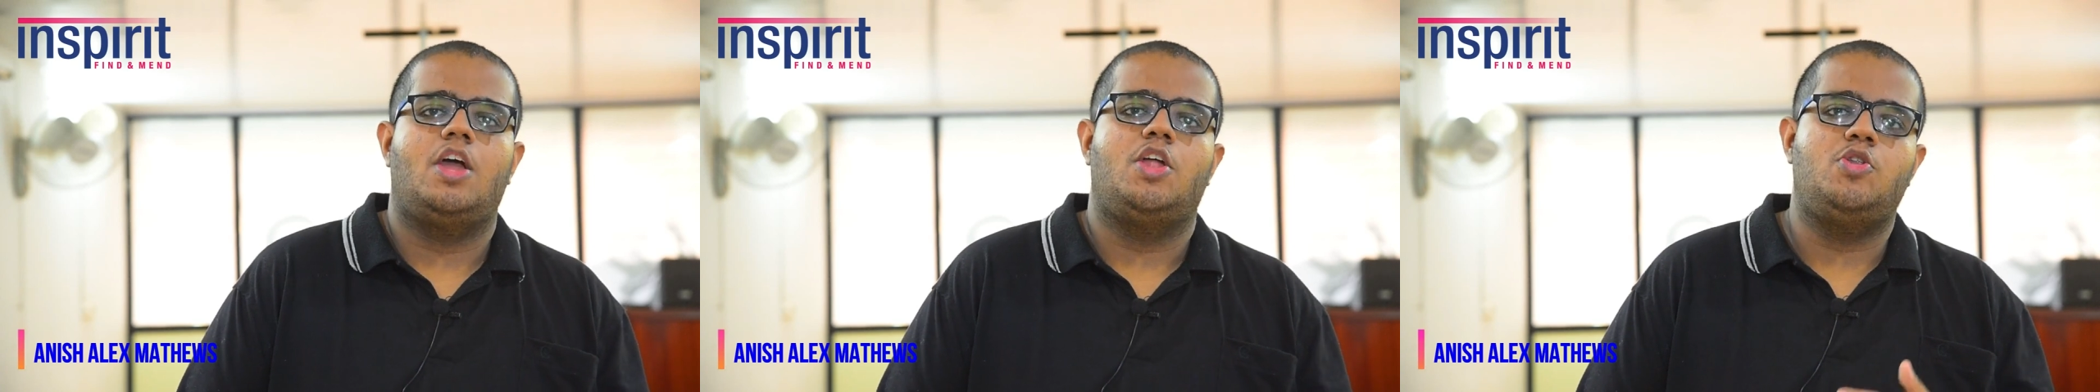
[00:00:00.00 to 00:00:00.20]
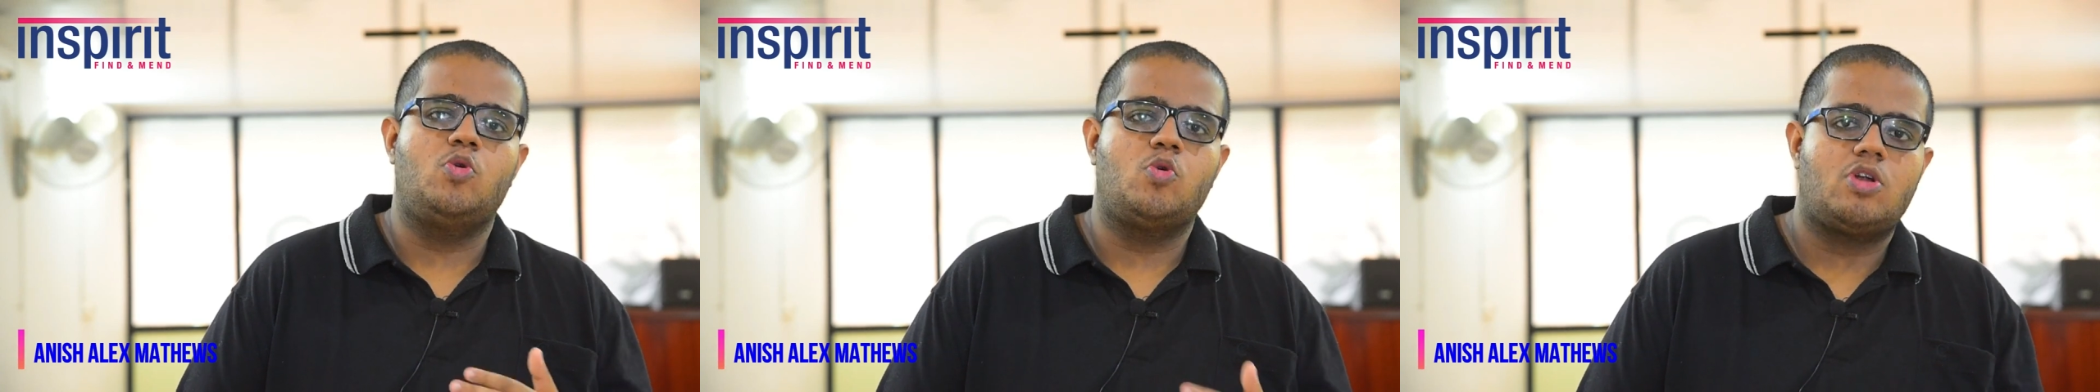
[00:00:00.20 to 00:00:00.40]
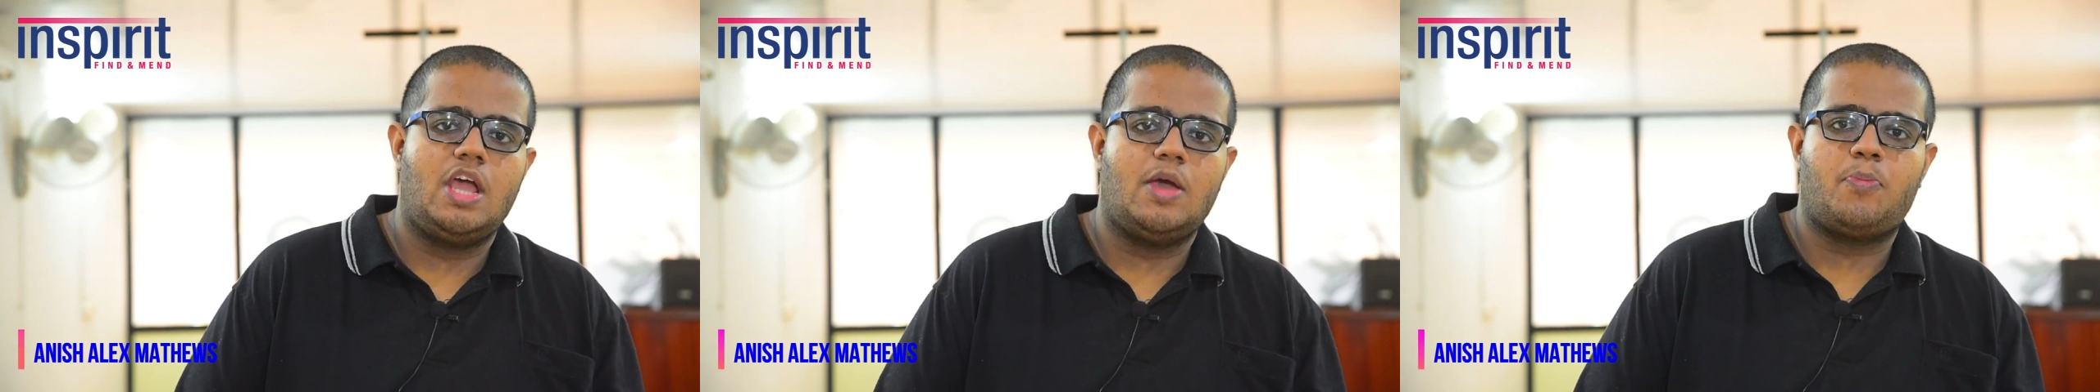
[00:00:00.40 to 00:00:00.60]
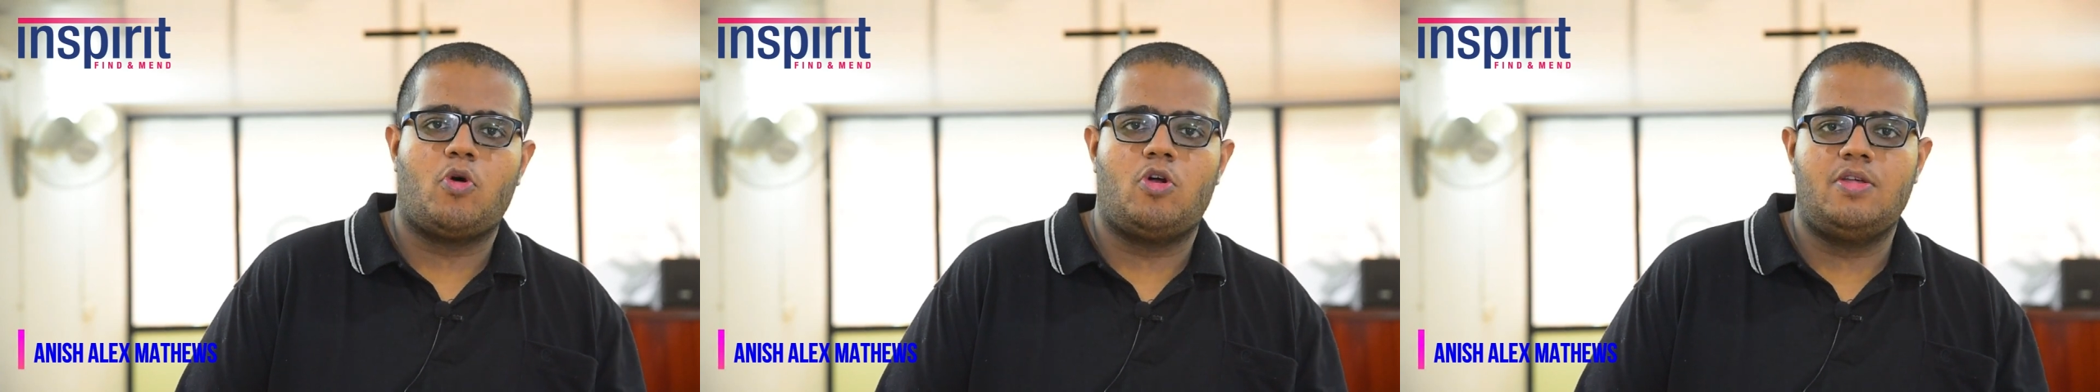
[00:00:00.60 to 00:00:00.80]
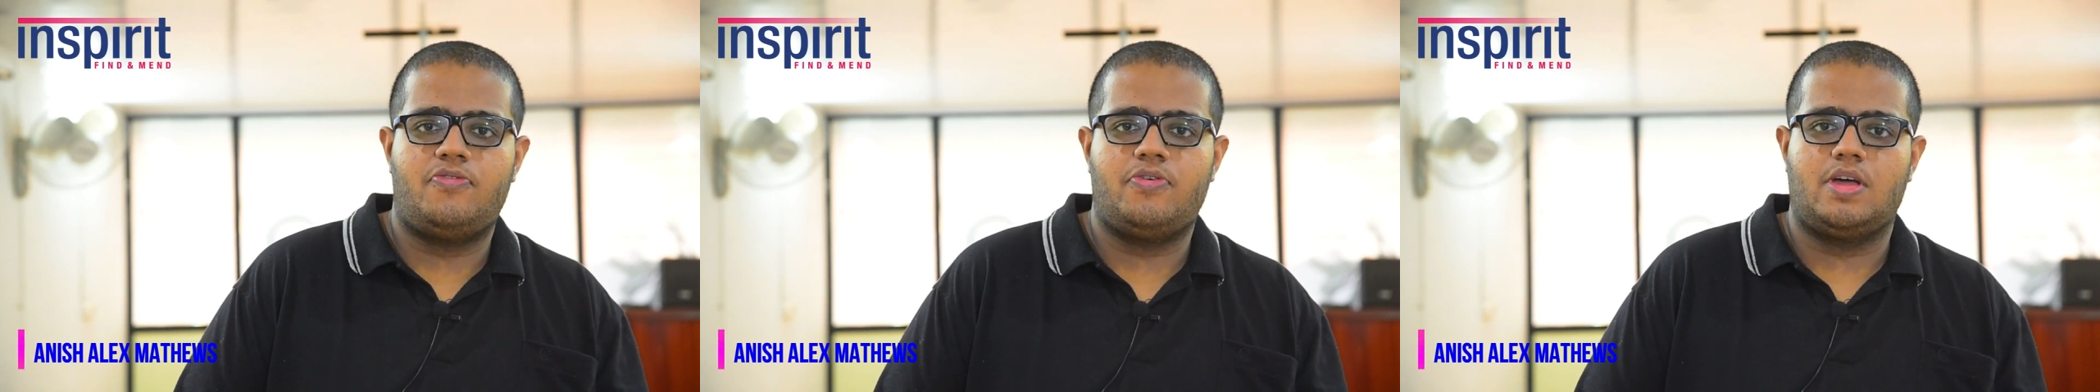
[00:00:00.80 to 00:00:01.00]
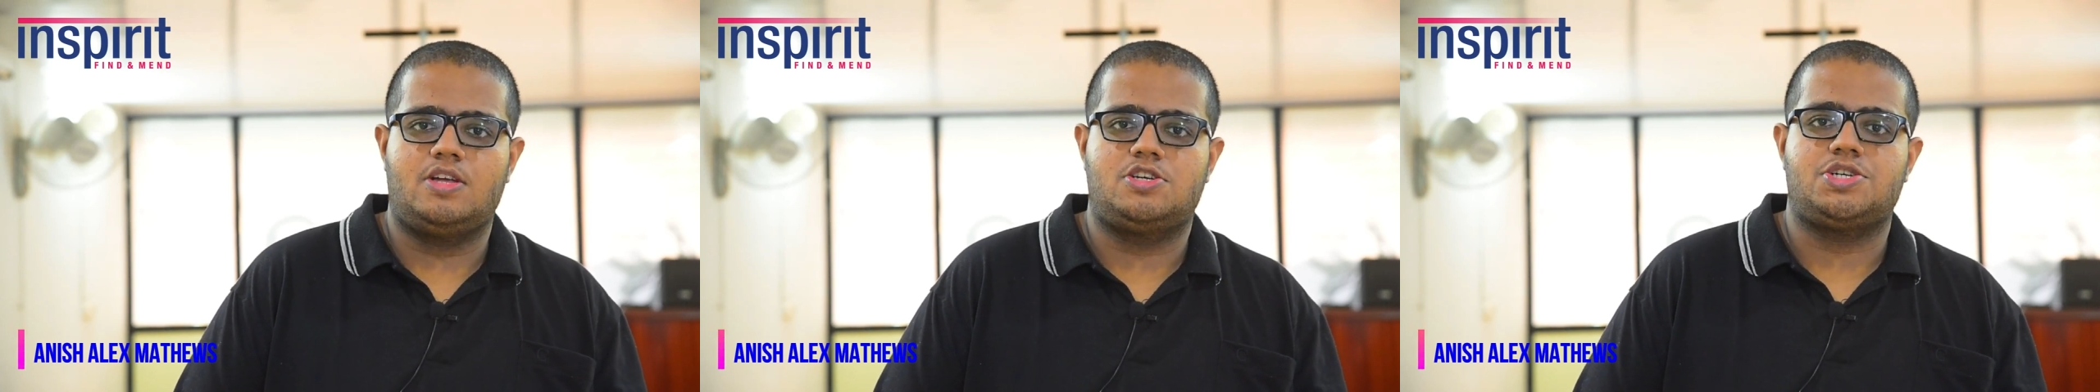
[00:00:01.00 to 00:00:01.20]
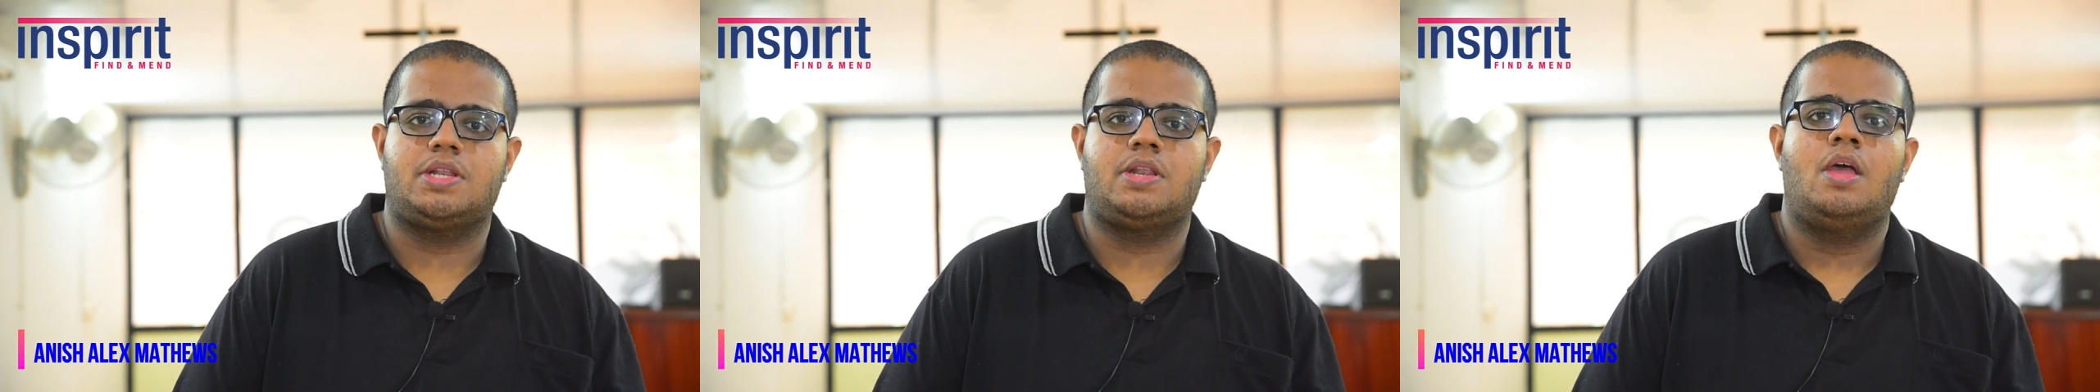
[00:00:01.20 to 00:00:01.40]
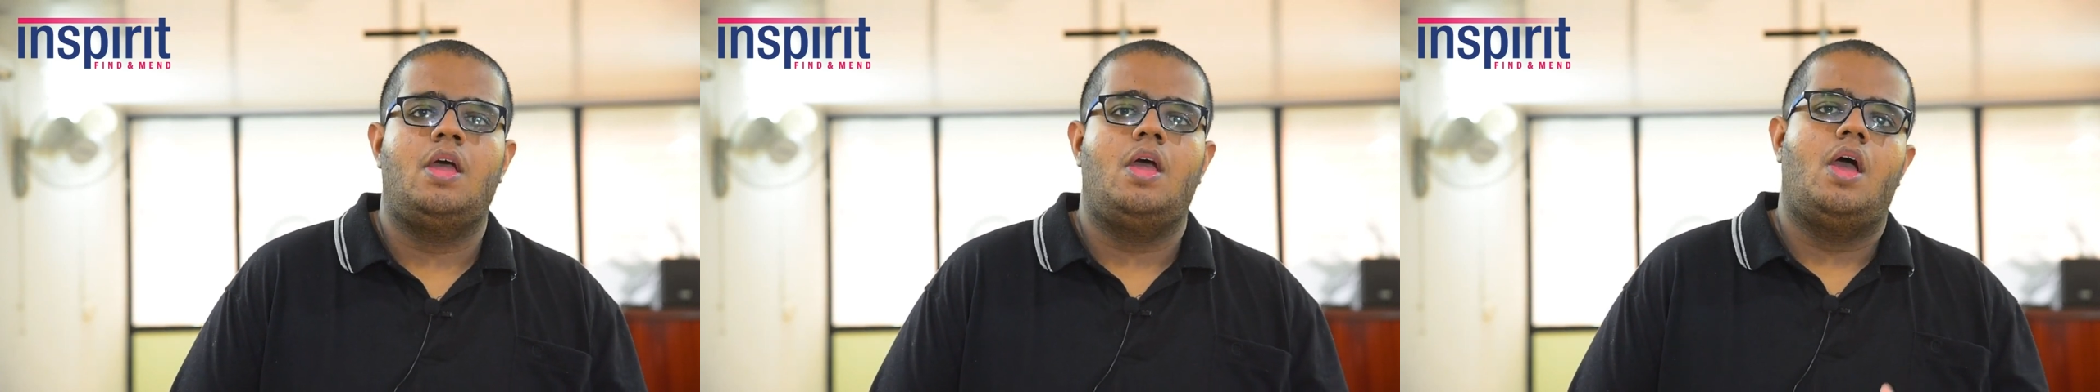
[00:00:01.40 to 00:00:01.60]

nuclear proliferation